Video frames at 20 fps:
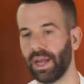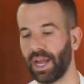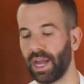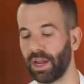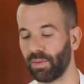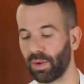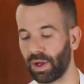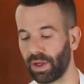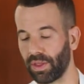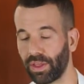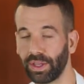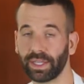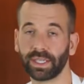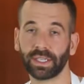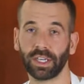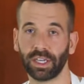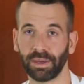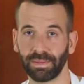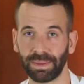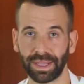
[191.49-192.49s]
And while this is
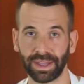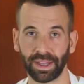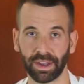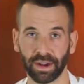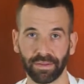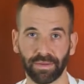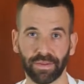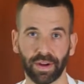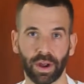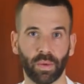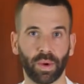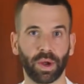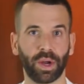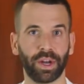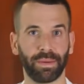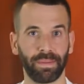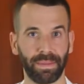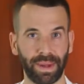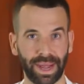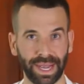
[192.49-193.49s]
gonna be in the air fryer, we're
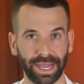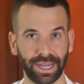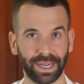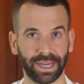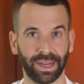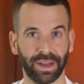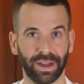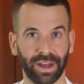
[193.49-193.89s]
gonna make